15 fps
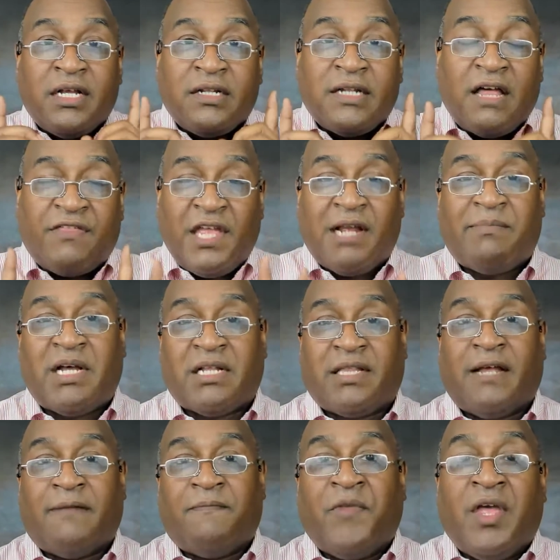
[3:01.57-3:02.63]
Now, think about
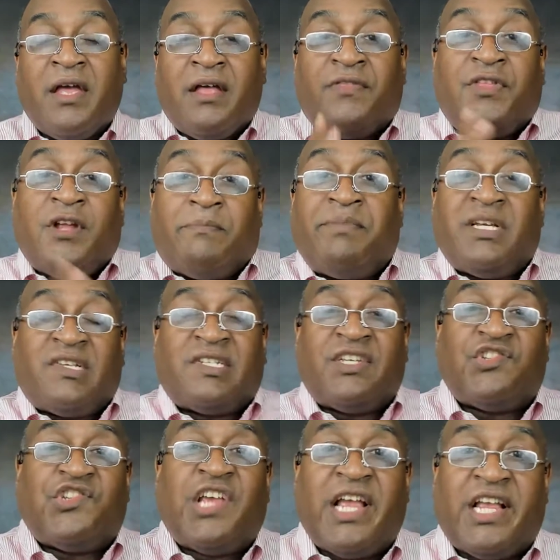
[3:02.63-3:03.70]
that. Their
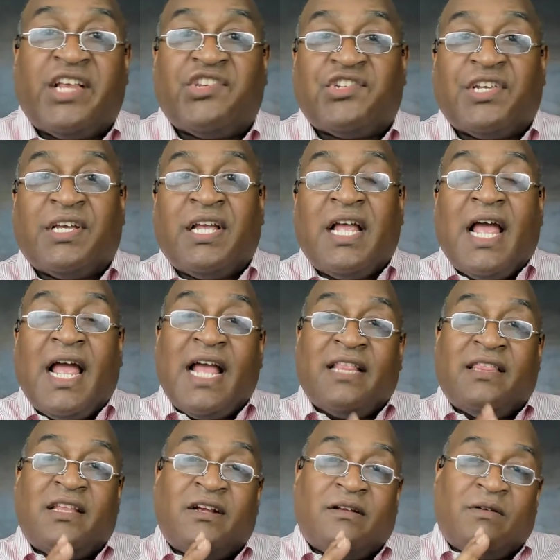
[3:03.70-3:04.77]
business changed
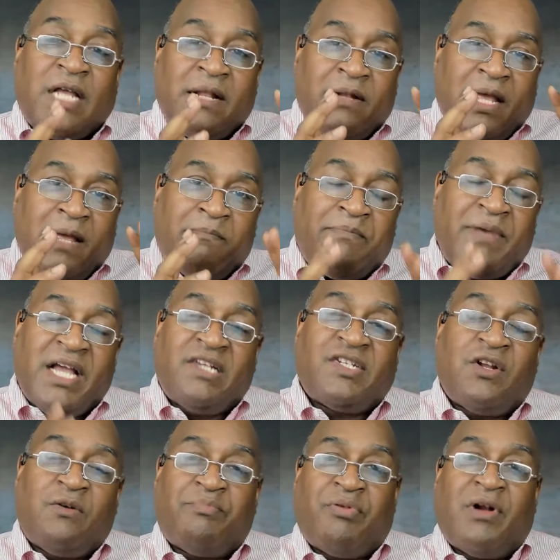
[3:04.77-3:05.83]
and they and and
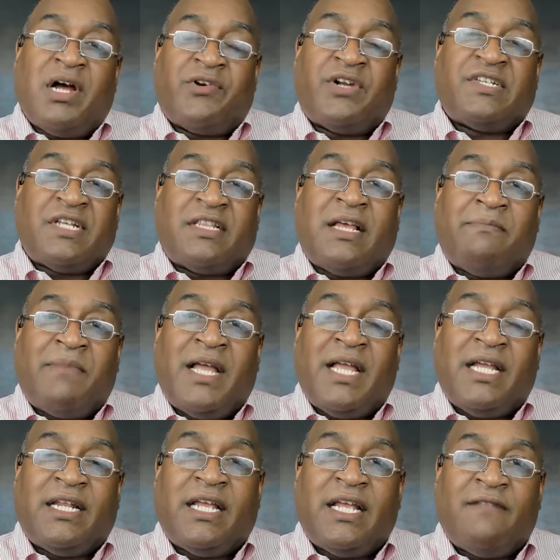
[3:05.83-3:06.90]
based on progress that they
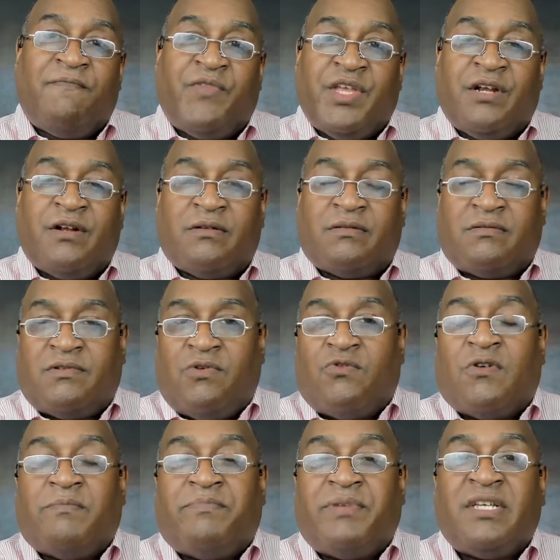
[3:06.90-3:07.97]
made in their
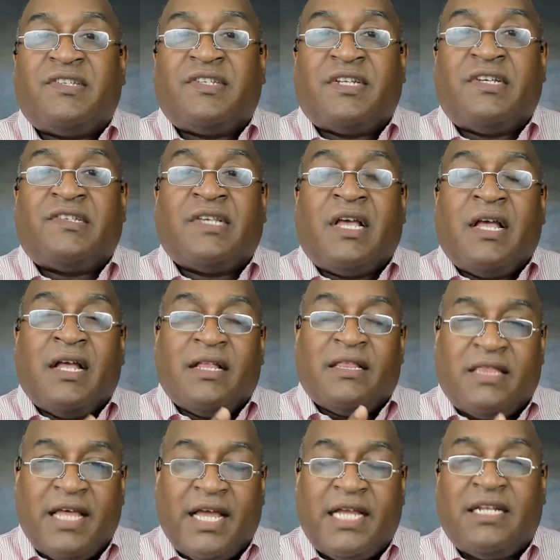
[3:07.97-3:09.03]
core business,
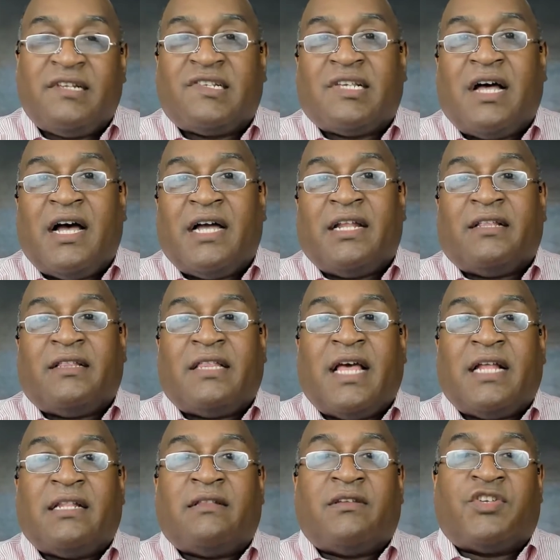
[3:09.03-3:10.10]
they decided
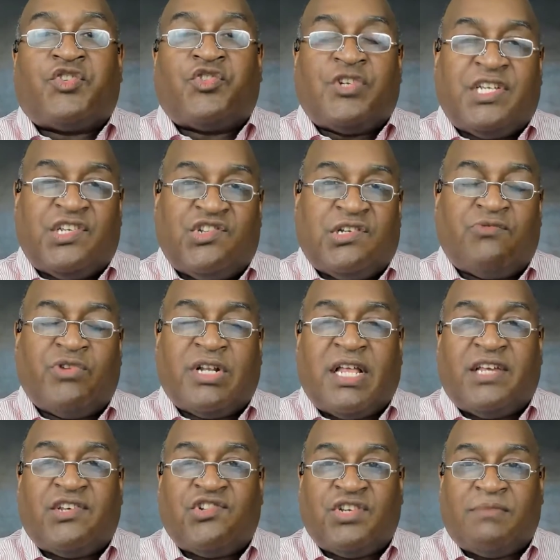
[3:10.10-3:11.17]
that the strategic
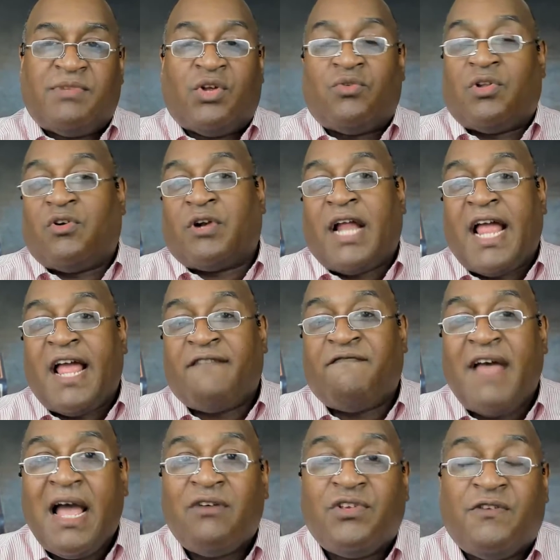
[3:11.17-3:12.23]
relationship no longer had
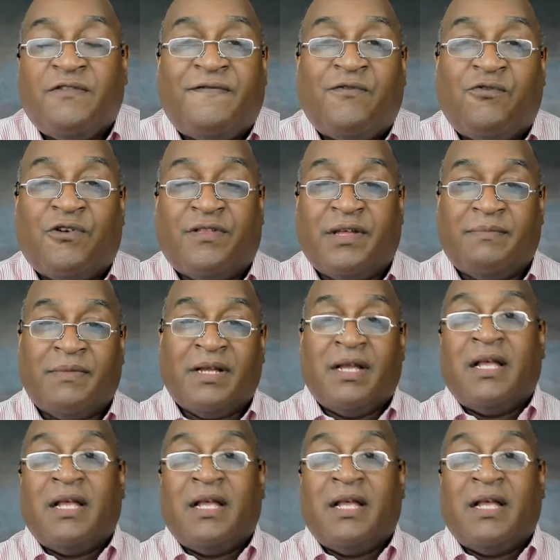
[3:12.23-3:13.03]
value for them.